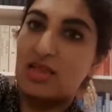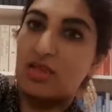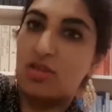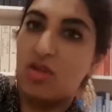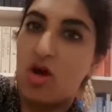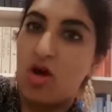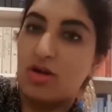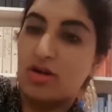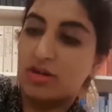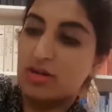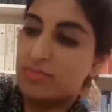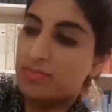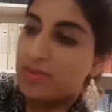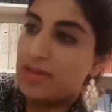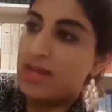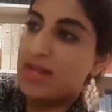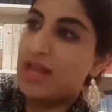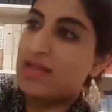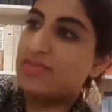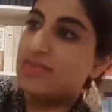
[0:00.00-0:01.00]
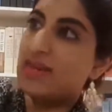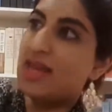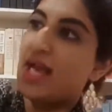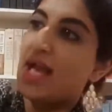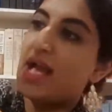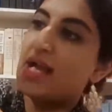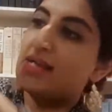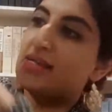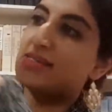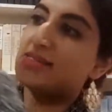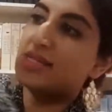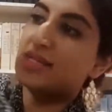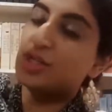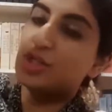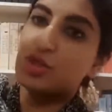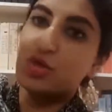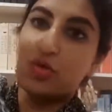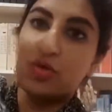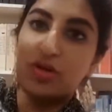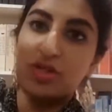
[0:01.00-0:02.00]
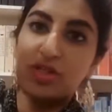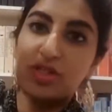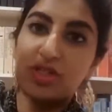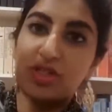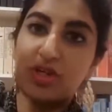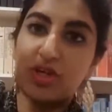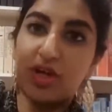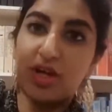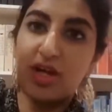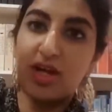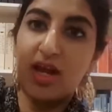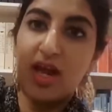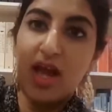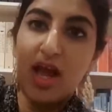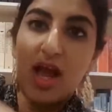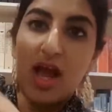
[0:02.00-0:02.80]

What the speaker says: longer bit, and then it has a shorter skirt